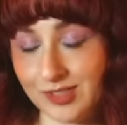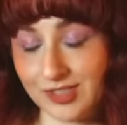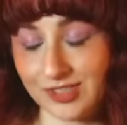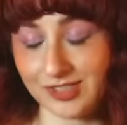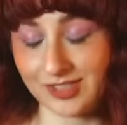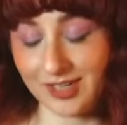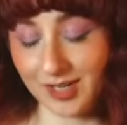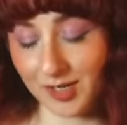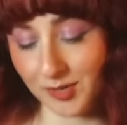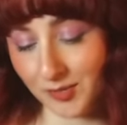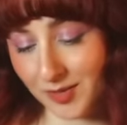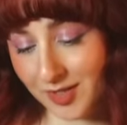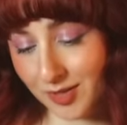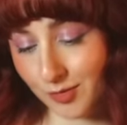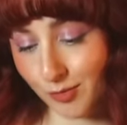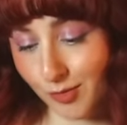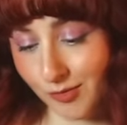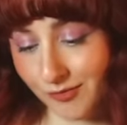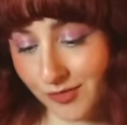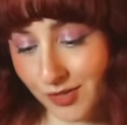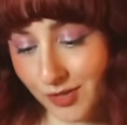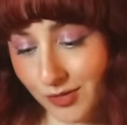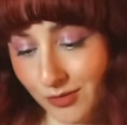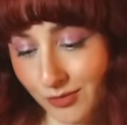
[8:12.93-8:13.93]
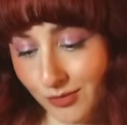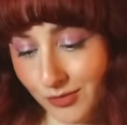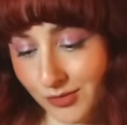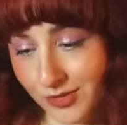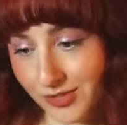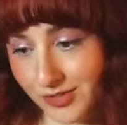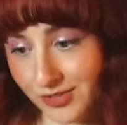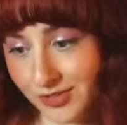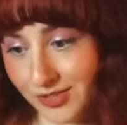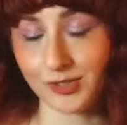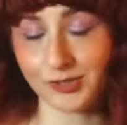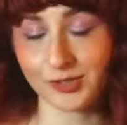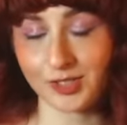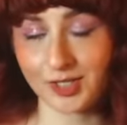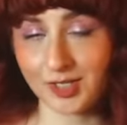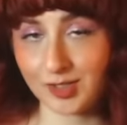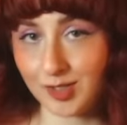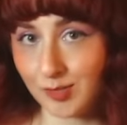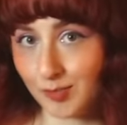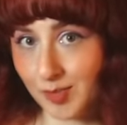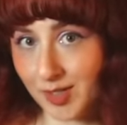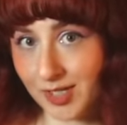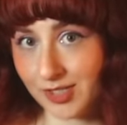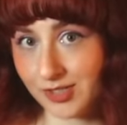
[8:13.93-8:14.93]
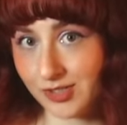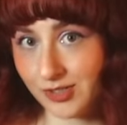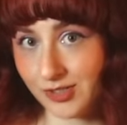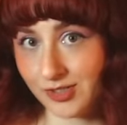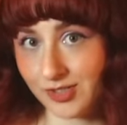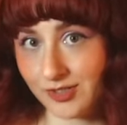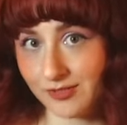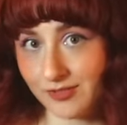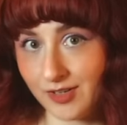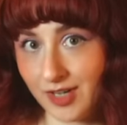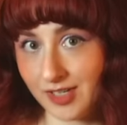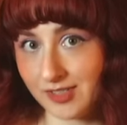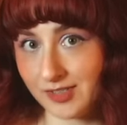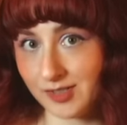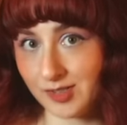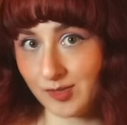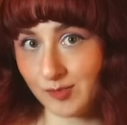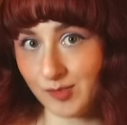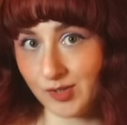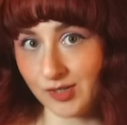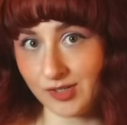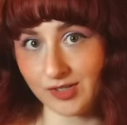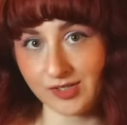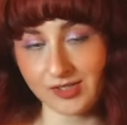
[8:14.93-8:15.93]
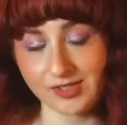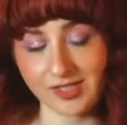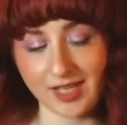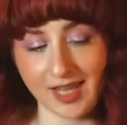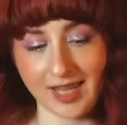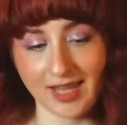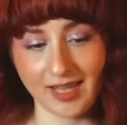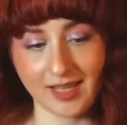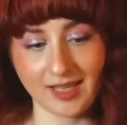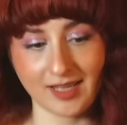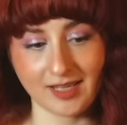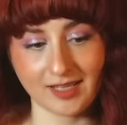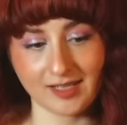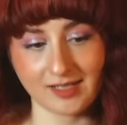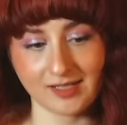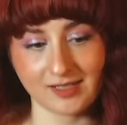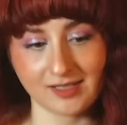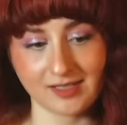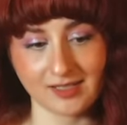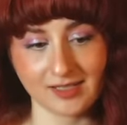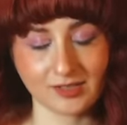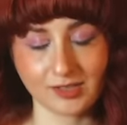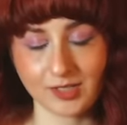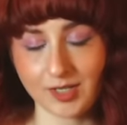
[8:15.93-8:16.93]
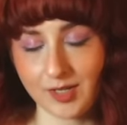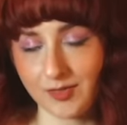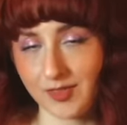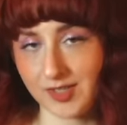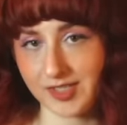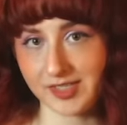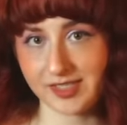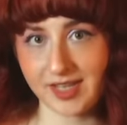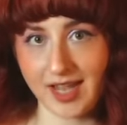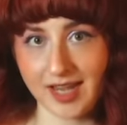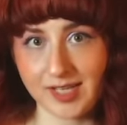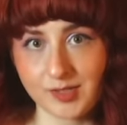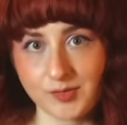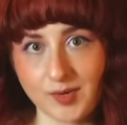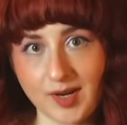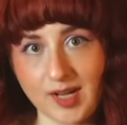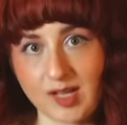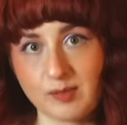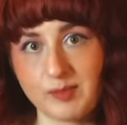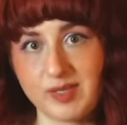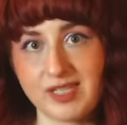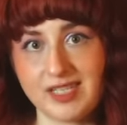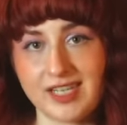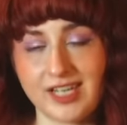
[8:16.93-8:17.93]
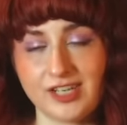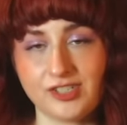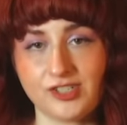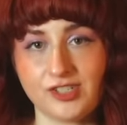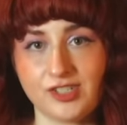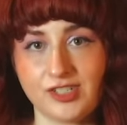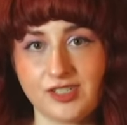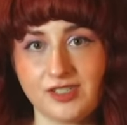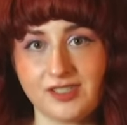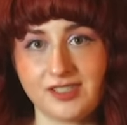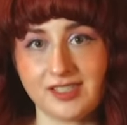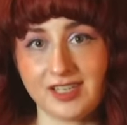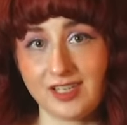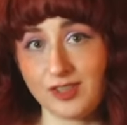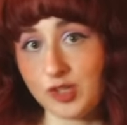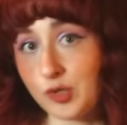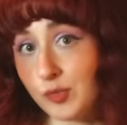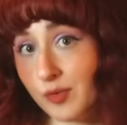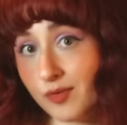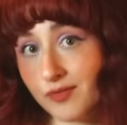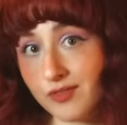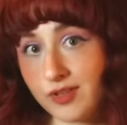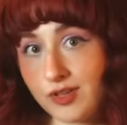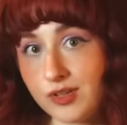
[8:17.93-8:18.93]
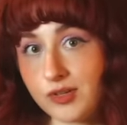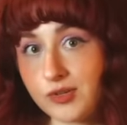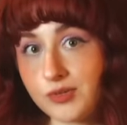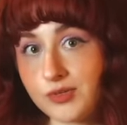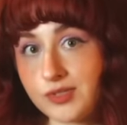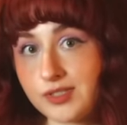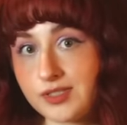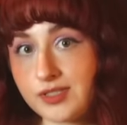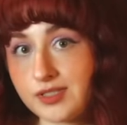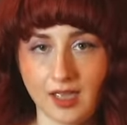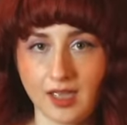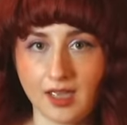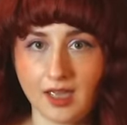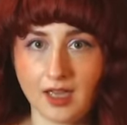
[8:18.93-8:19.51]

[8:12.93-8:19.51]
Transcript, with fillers: You just gotta read the reviews, look at the pictures of customers, and look at the size recommendations in the reviews.